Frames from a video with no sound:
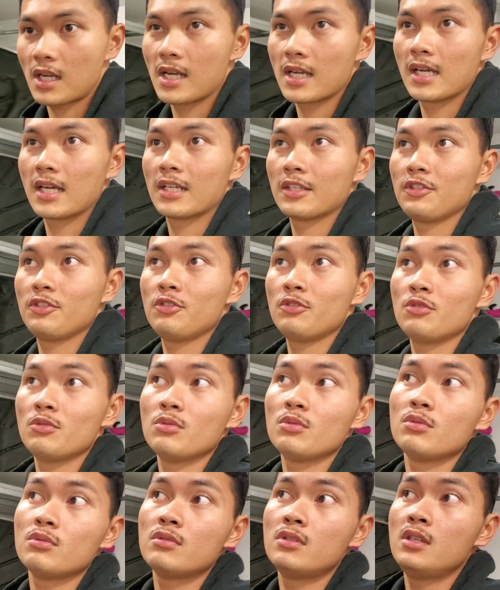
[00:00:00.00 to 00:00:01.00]
I got it
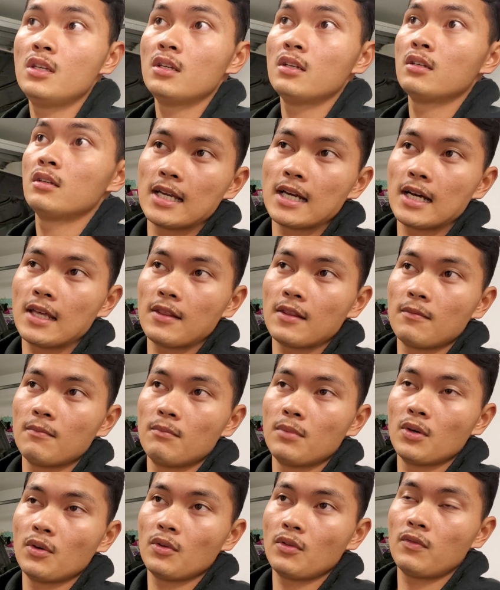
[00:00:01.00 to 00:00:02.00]
used. I got them
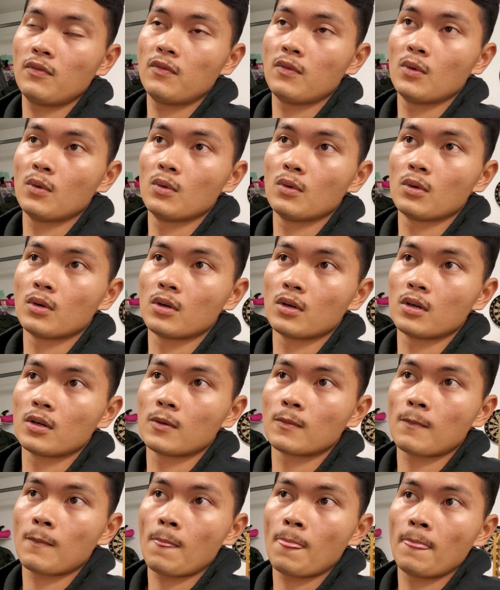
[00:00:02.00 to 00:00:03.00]
both
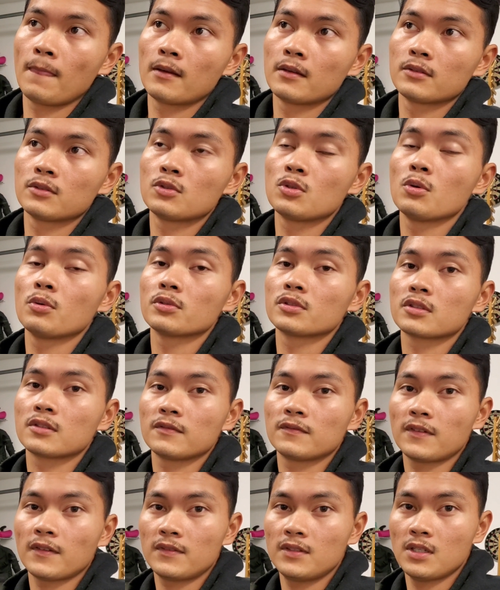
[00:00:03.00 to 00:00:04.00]
for
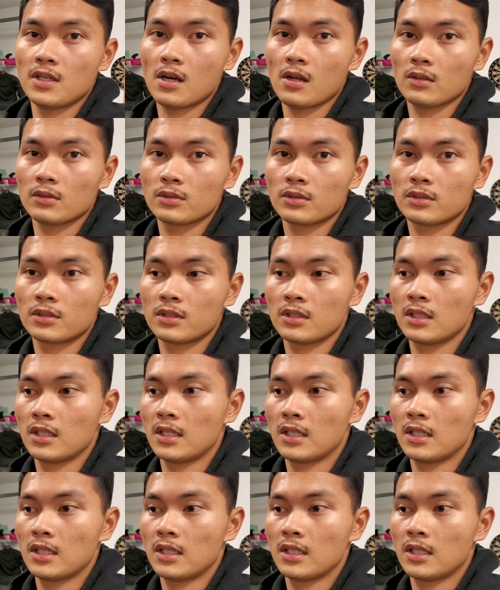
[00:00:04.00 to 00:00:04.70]
$250.